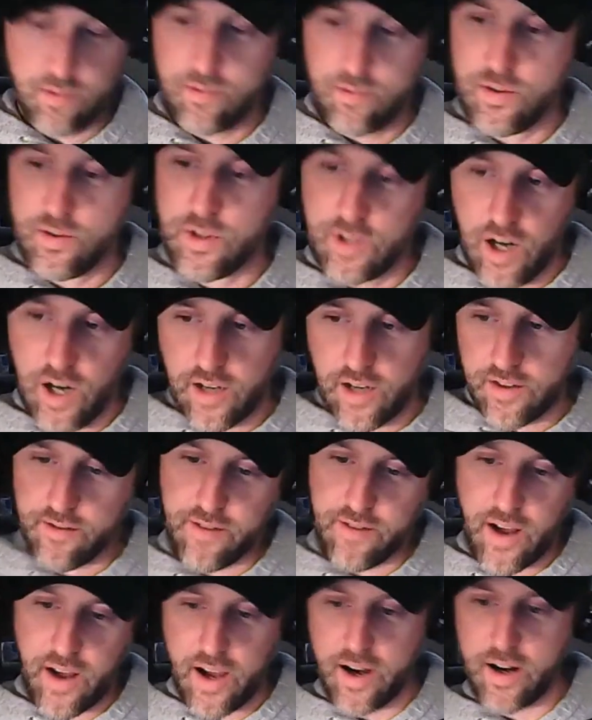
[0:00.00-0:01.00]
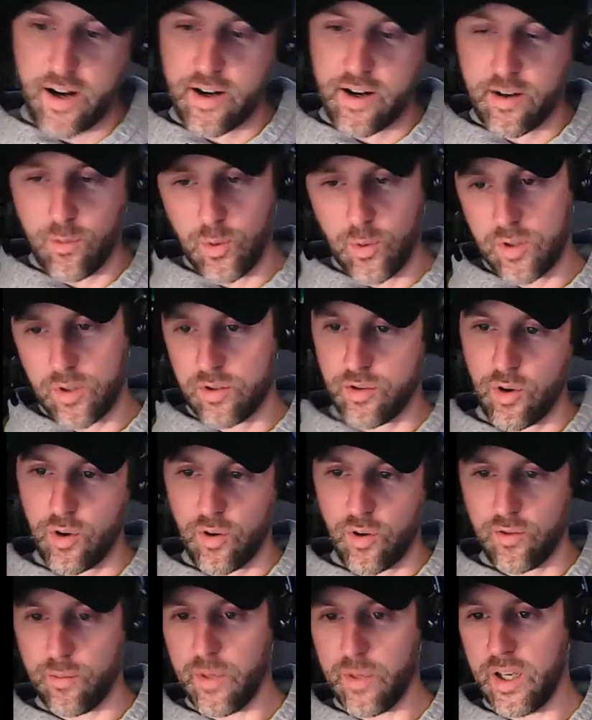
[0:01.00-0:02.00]
start the fire, wood
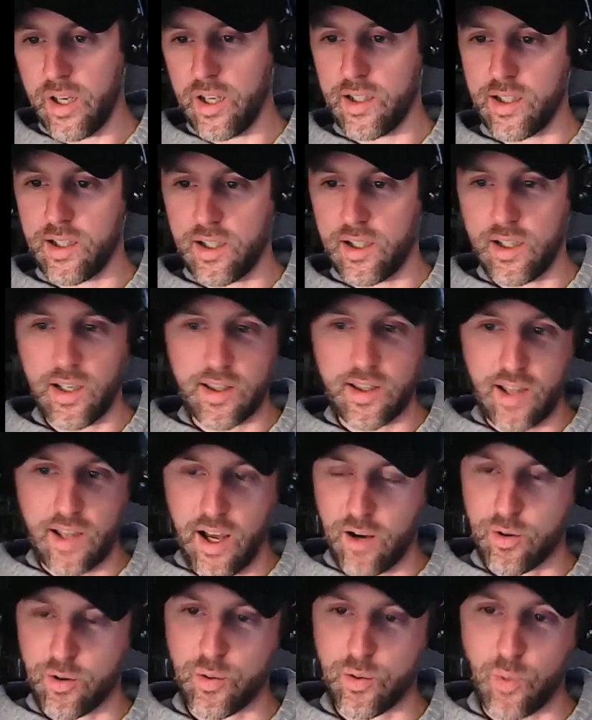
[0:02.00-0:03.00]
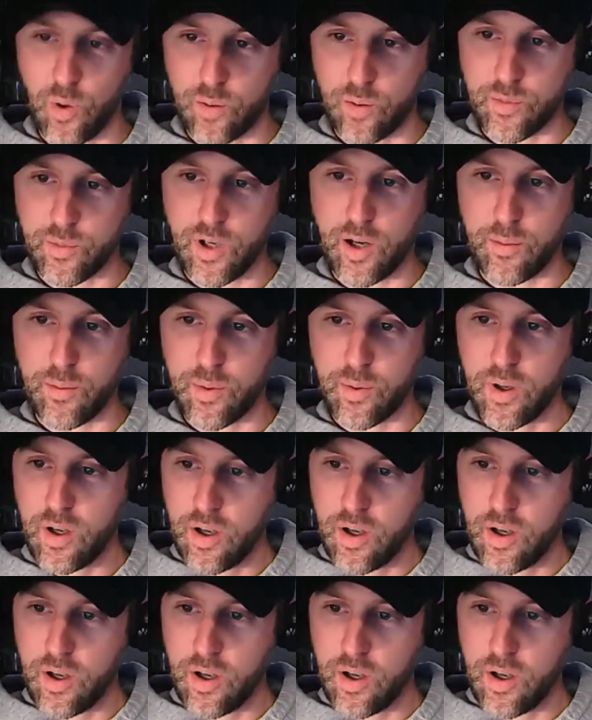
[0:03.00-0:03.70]
stove immediately, get the house warmed up,